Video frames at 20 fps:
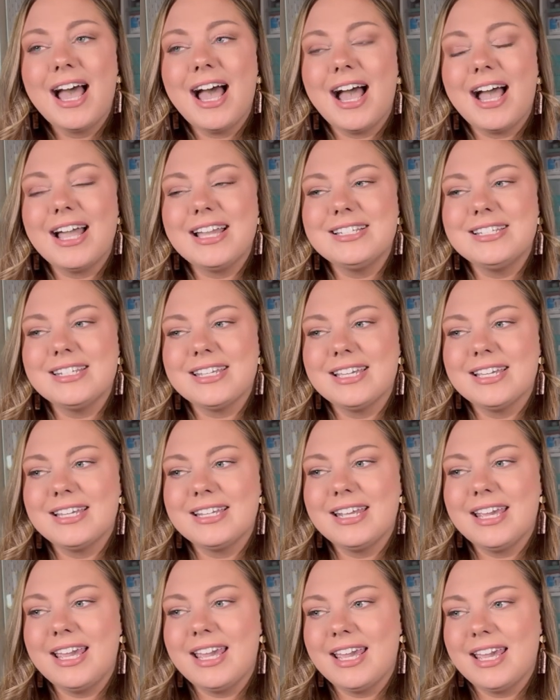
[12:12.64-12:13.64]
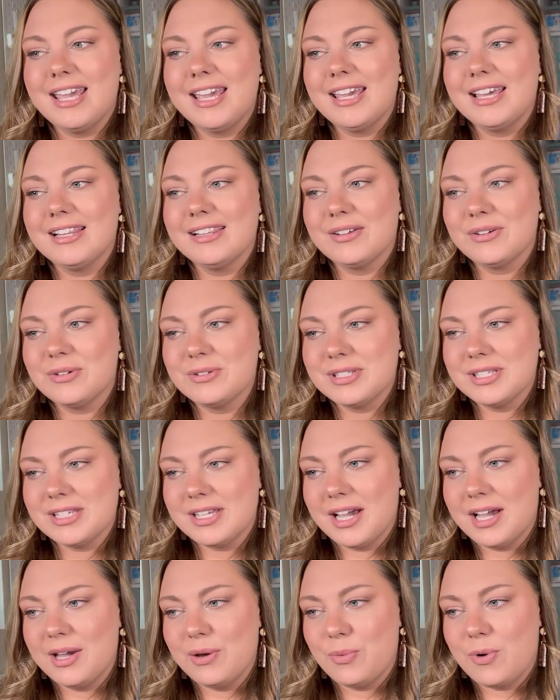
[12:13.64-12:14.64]
I did a little D
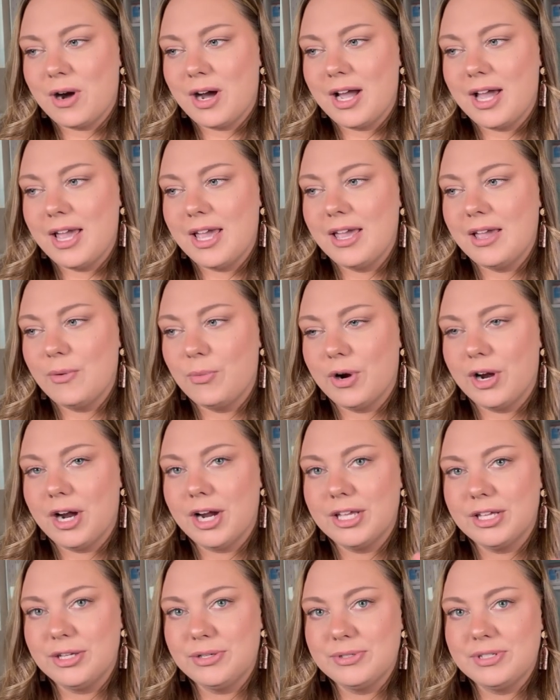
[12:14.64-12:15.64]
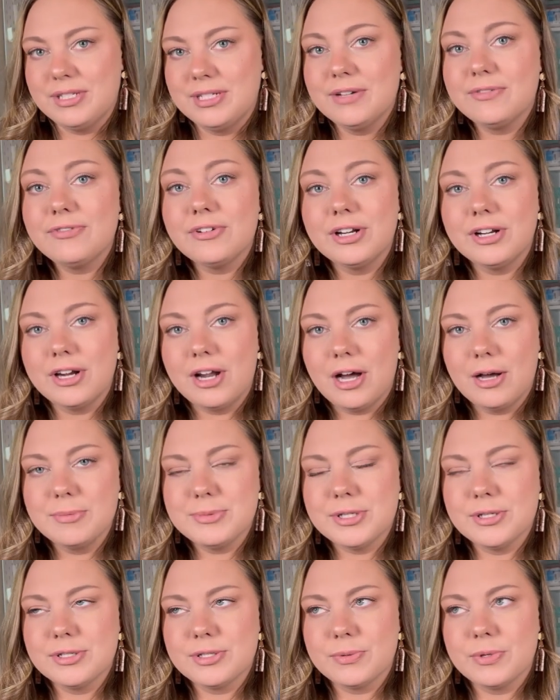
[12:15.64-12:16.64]
I Y where I used different knobs.
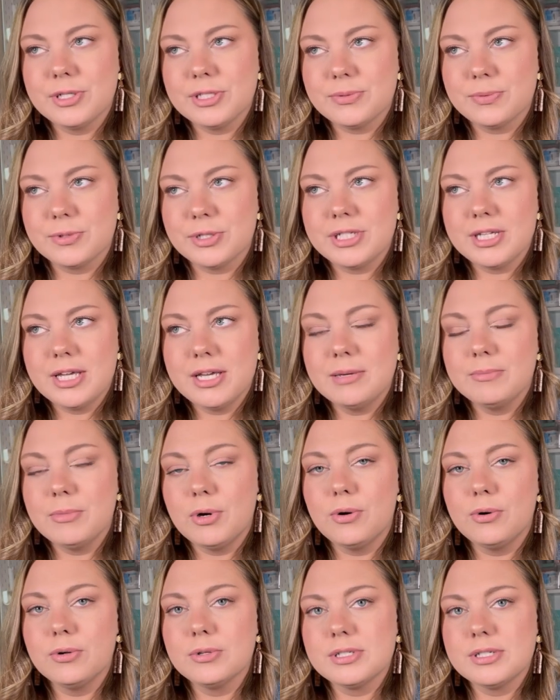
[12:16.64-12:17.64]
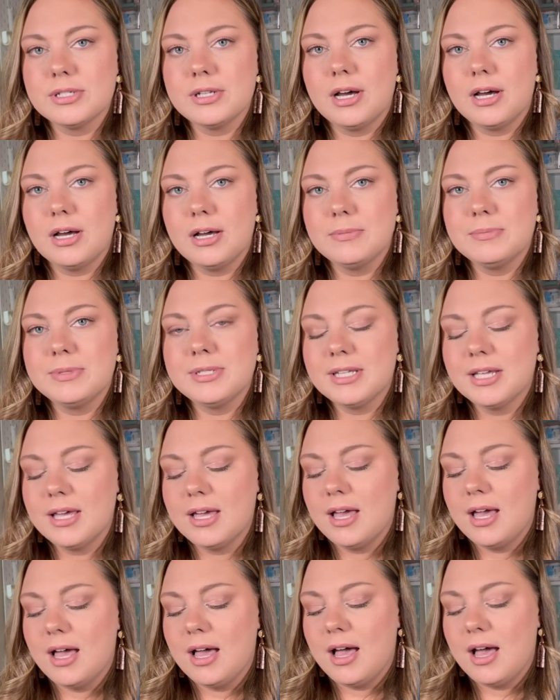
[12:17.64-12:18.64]
Those ones were Tim Holtz knobs,
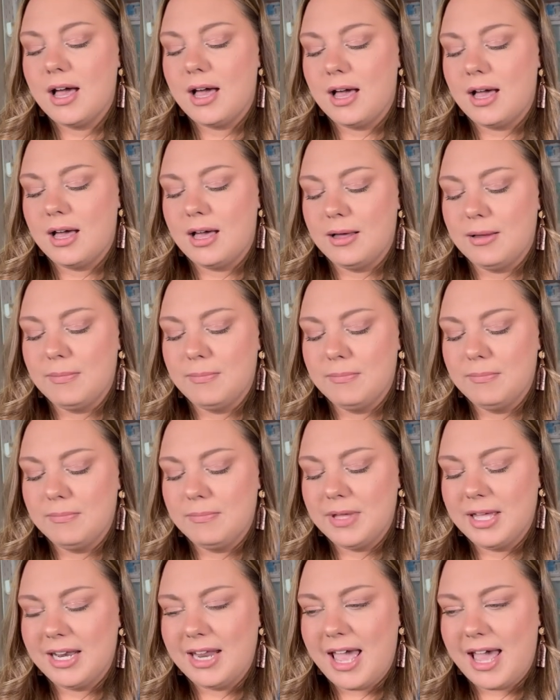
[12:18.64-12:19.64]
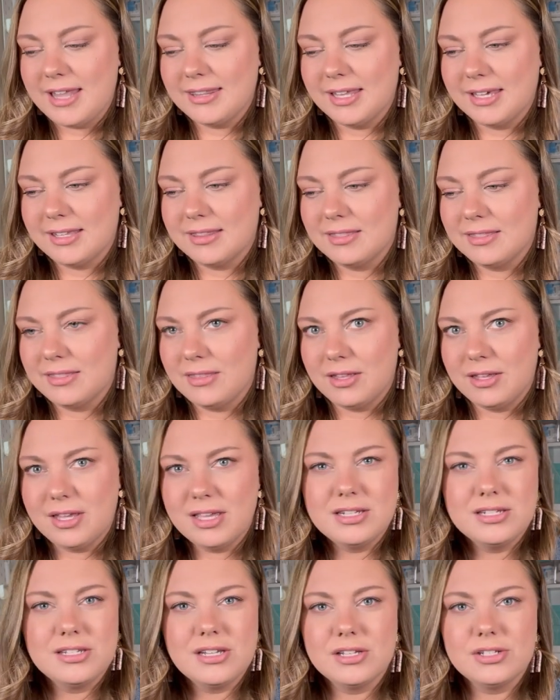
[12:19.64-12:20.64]
um, and it had like the
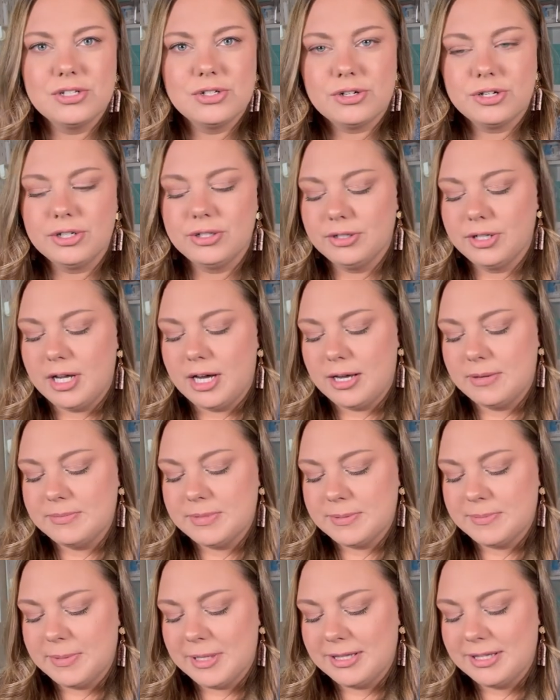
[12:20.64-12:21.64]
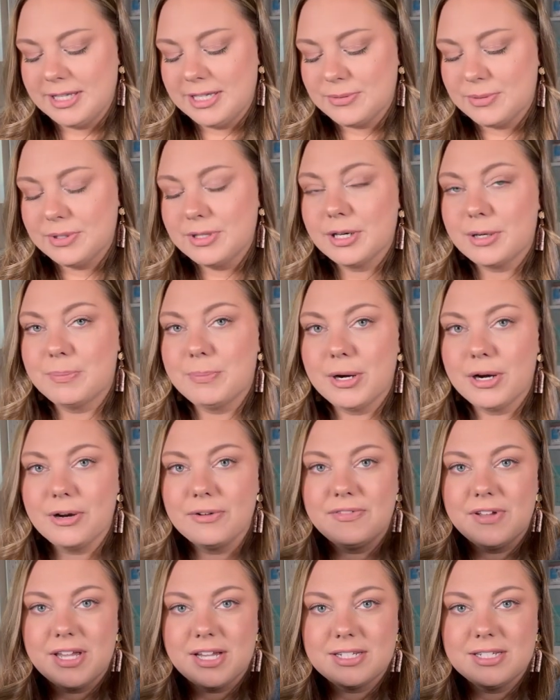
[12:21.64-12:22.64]
industrial knobs, but these would look
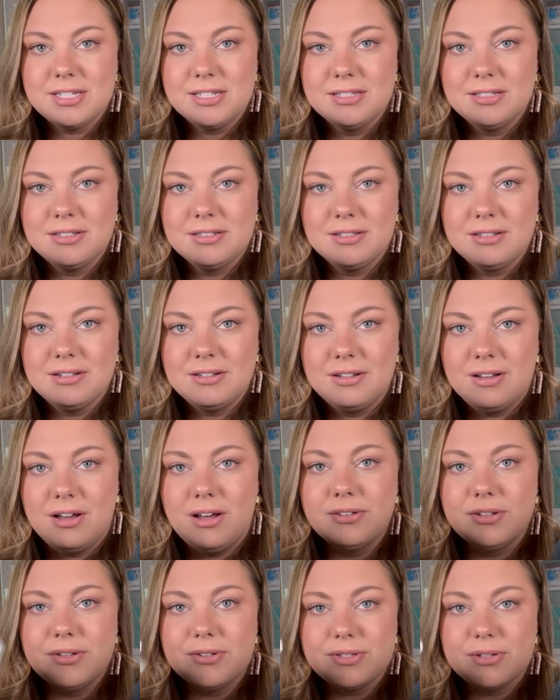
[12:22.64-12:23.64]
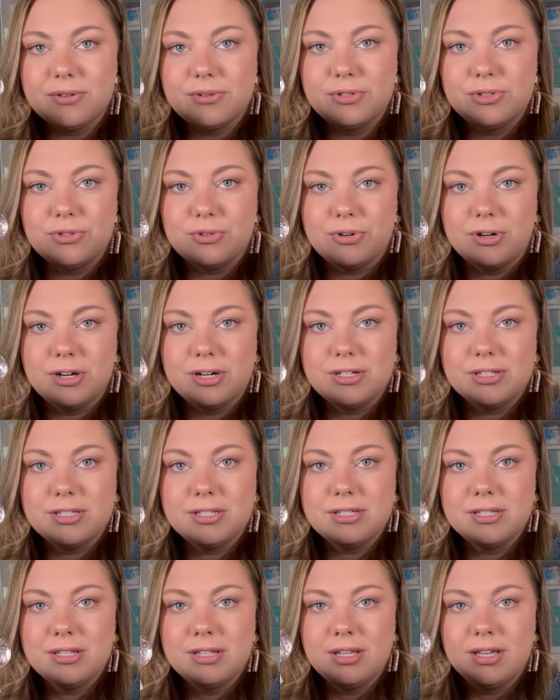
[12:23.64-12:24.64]
perfect on those little drawers.